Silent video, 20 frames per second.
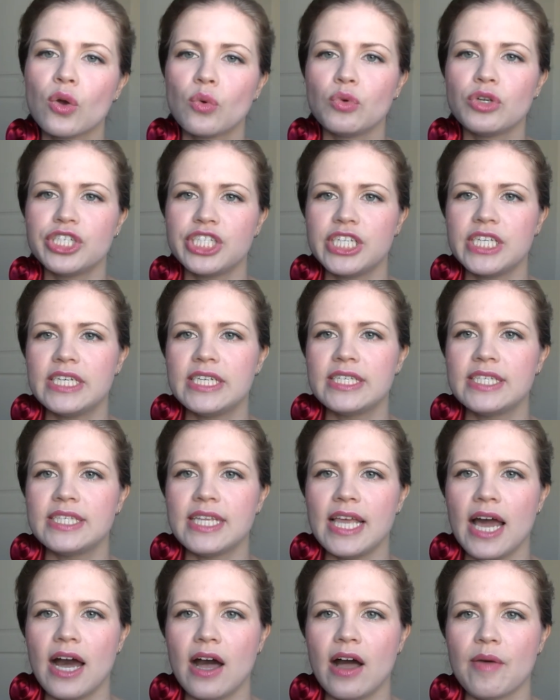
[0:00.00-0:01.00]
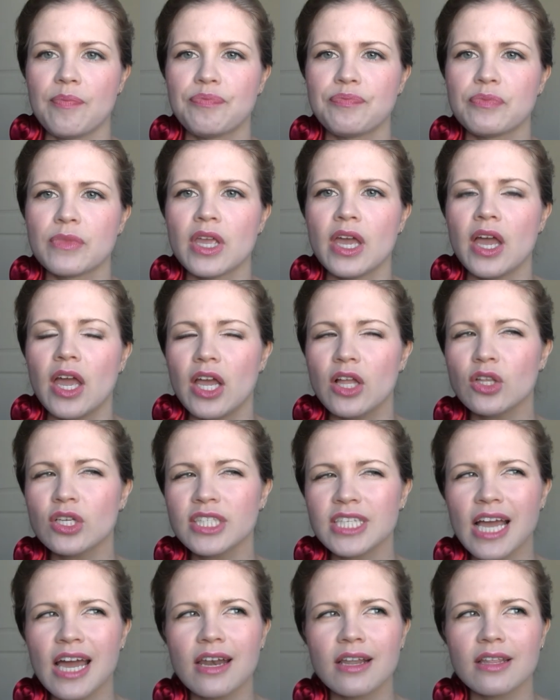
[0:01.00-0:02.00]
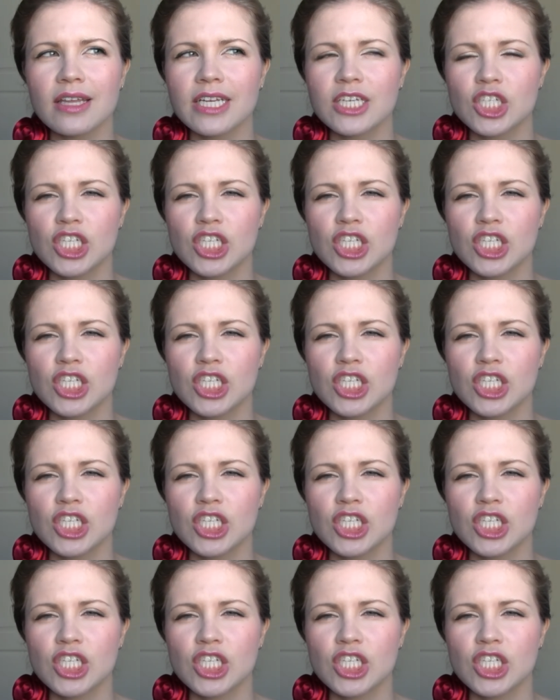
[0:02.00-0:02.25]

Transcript: which is, it looks kind of like